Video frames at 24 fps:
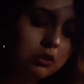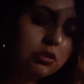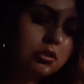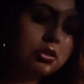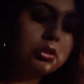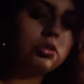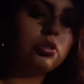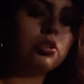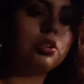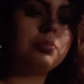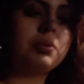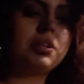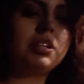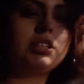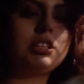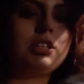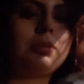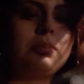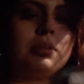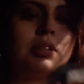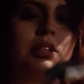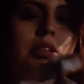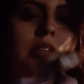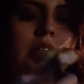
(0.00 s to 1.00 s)
the story because
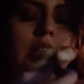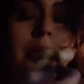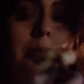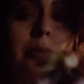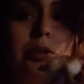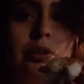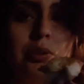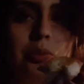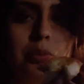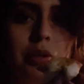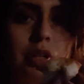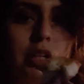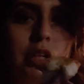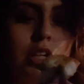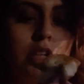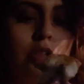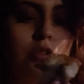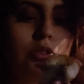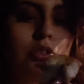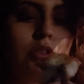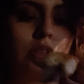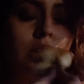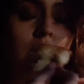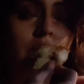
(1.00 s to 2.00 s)
I'm in the neighborhood where he
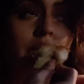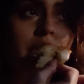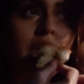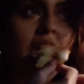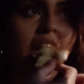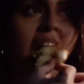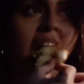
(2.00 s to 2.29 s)
used to live.